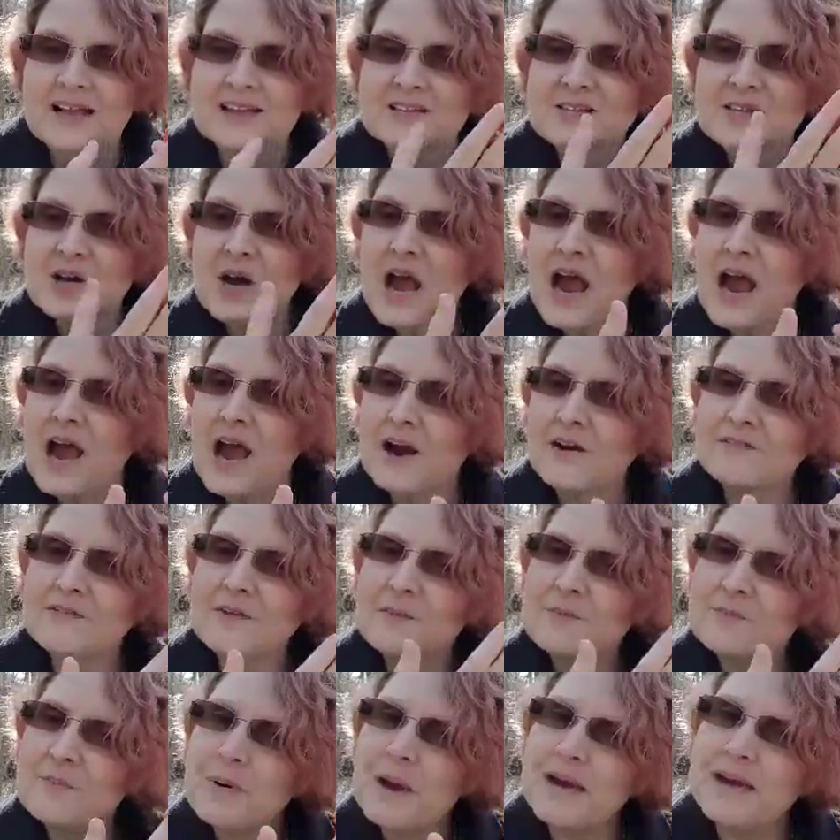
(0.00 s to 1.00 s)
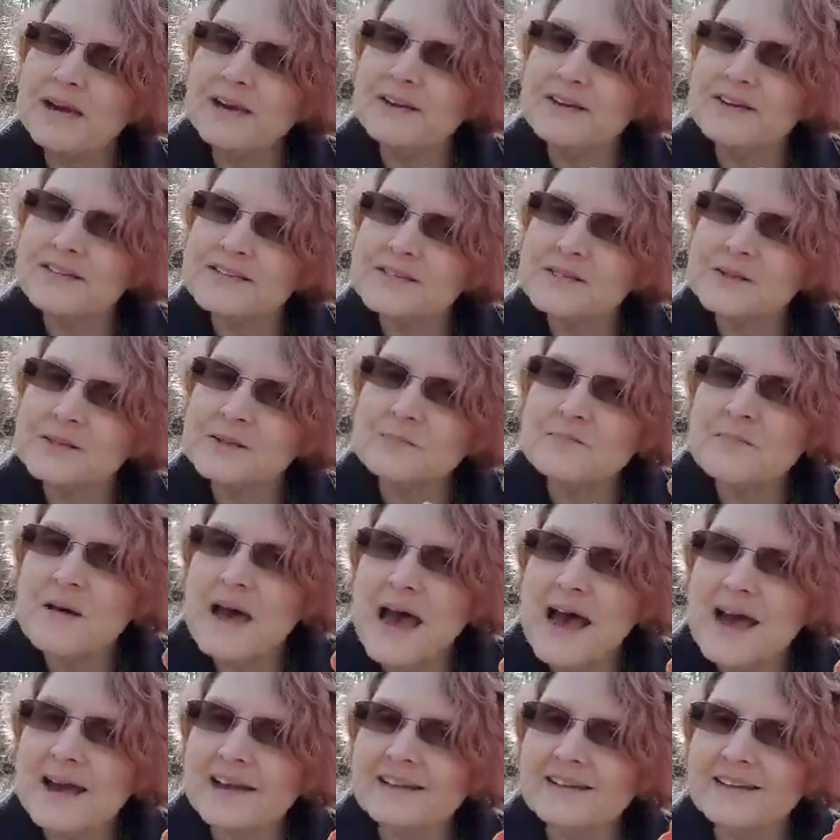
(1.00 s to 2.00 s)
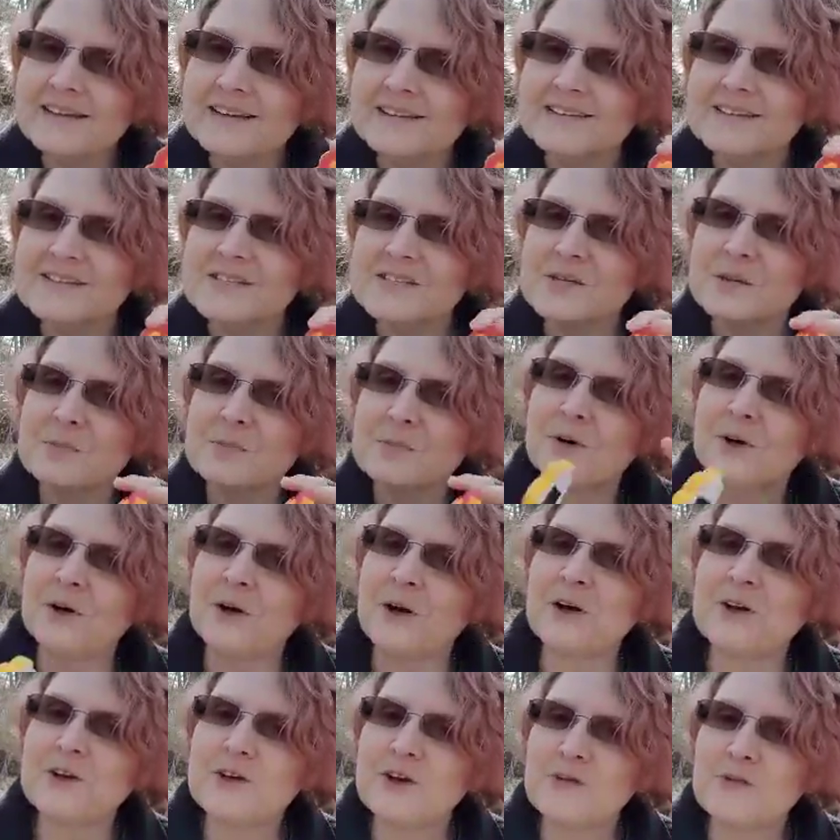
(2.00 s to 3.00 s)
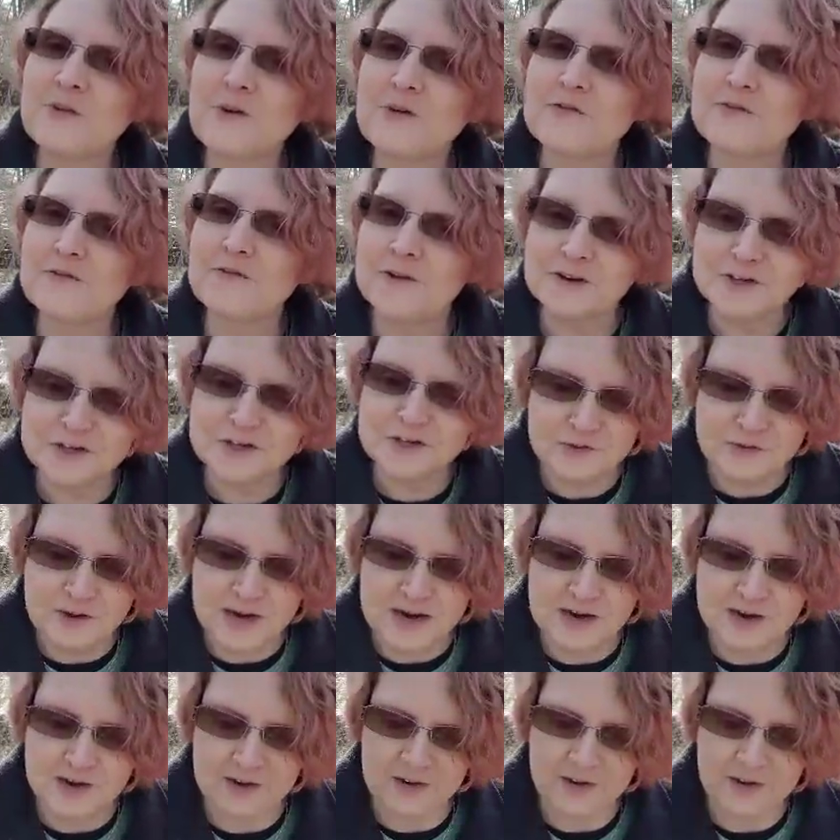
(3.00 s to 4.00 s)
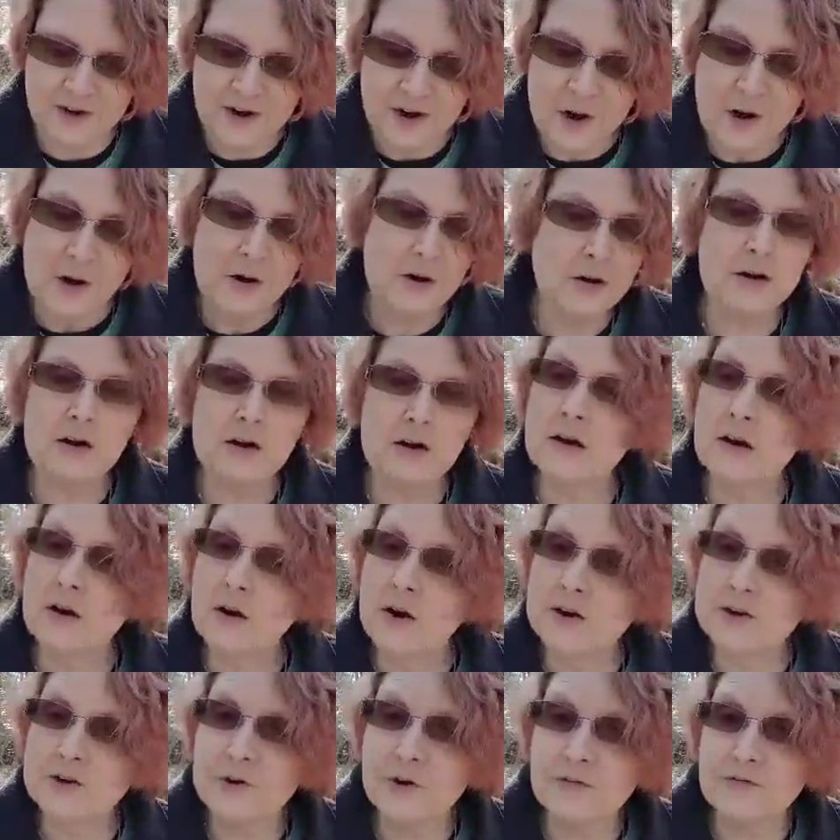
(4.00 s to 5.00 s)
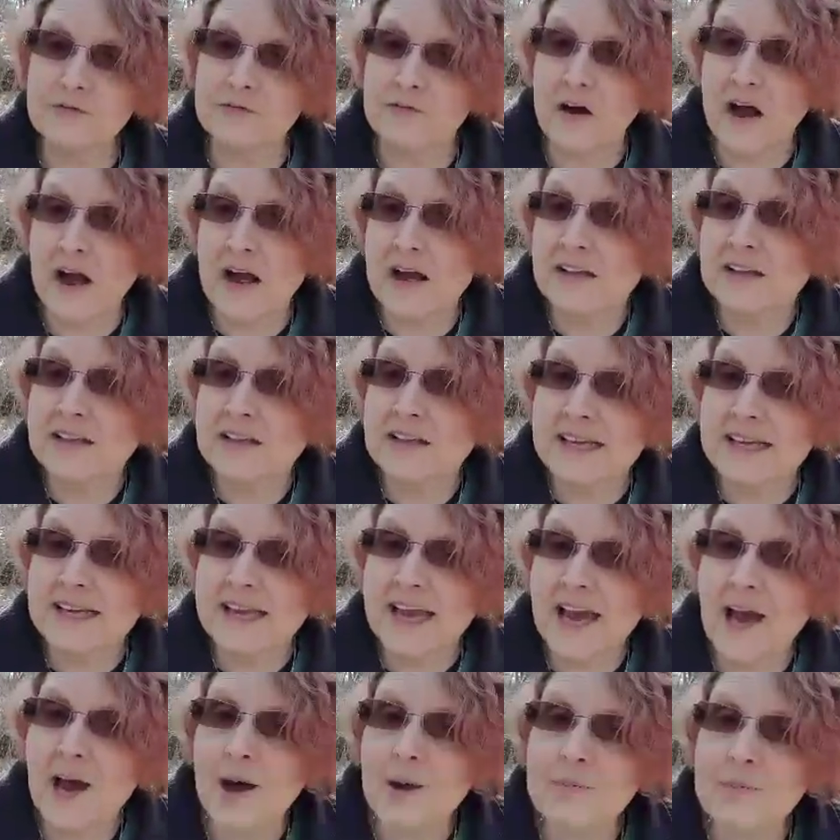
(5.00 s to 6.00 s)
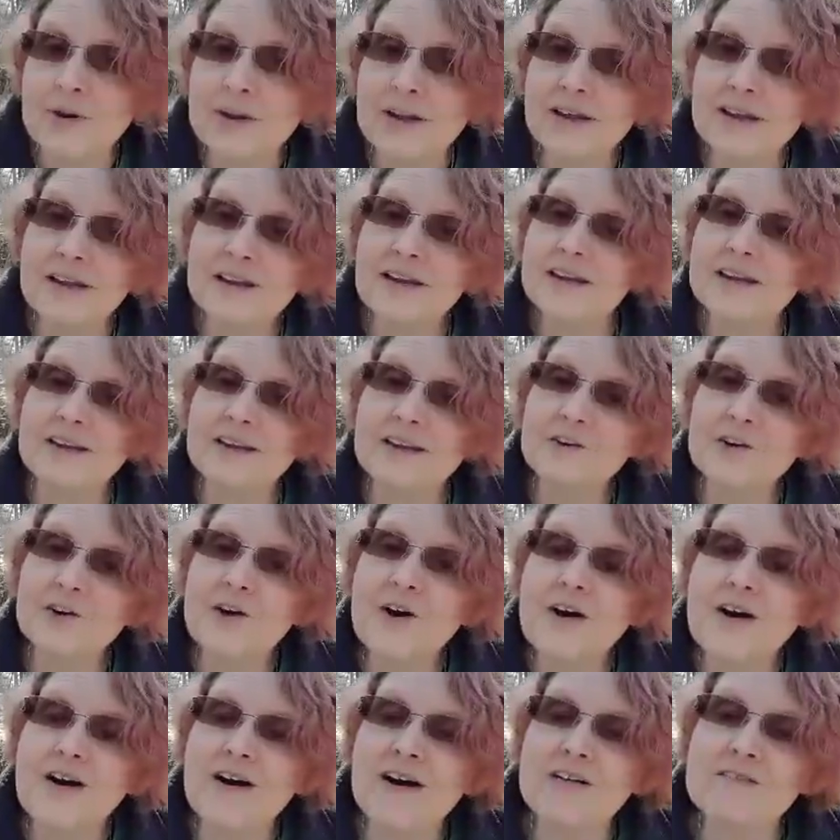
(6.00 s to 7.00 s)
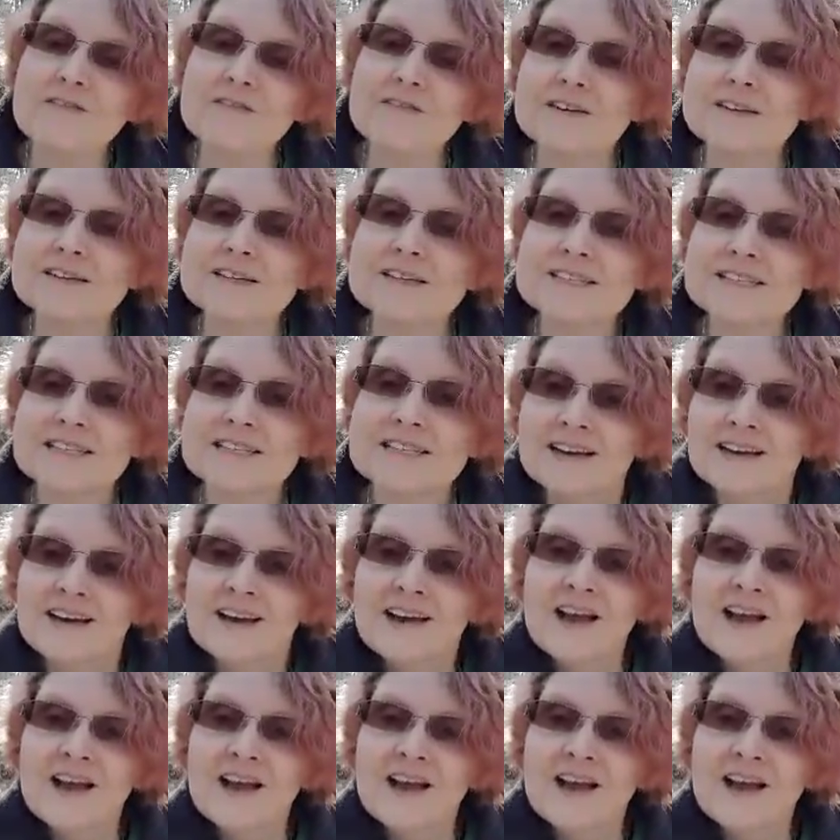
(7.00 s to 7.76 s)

So have them paint some magnets to put on your refrigerator or your filing cabinet in your office.